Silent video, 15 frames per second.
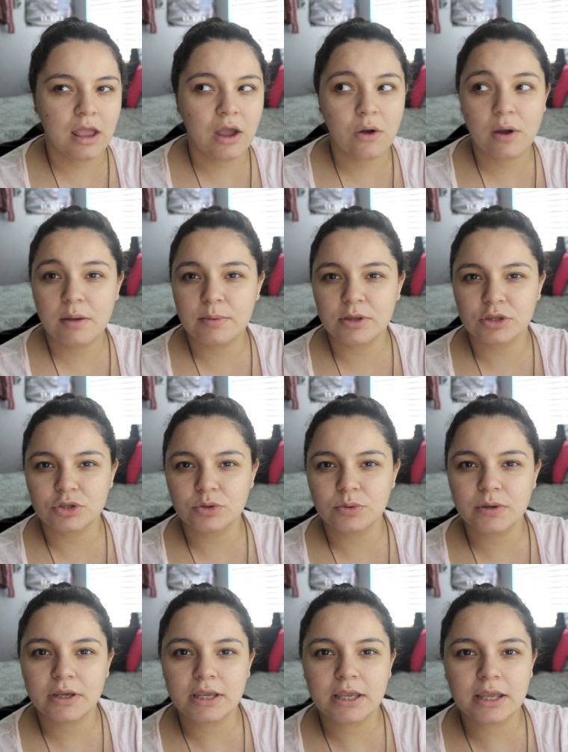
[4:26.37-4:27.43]
how I've been
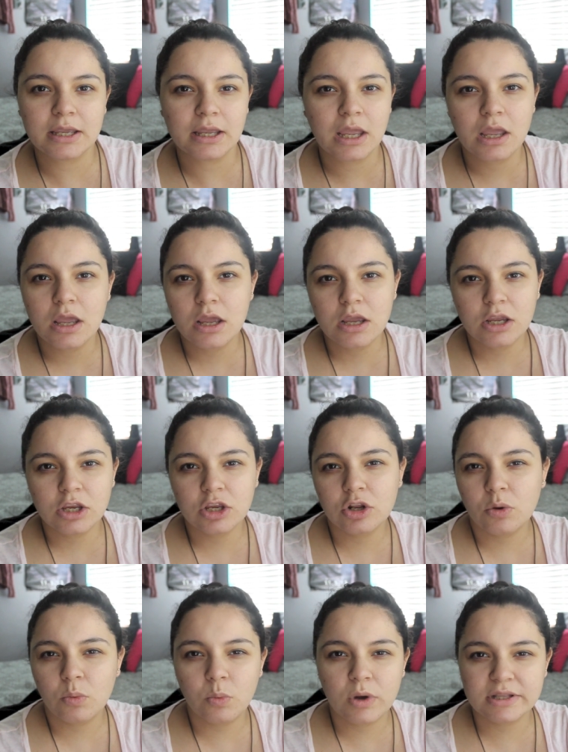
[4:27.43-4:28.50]
doing, you
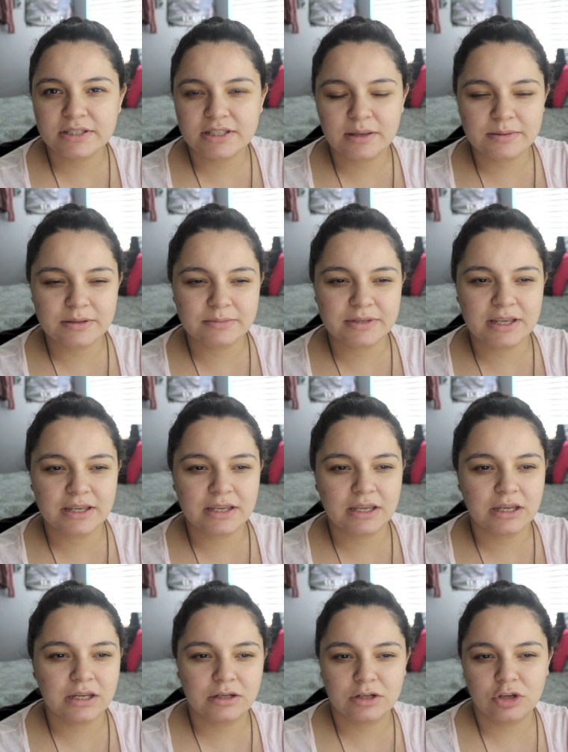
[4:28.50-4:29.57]
know, what steps I'm
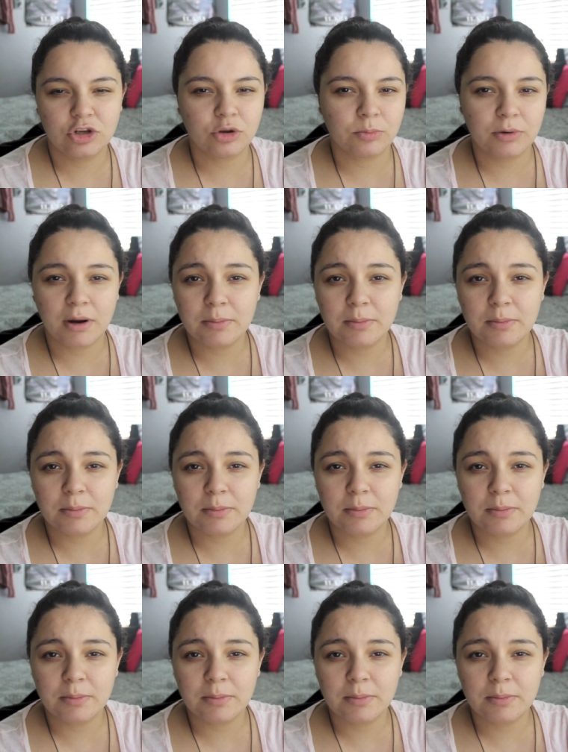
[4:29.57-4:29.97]
taking, you know,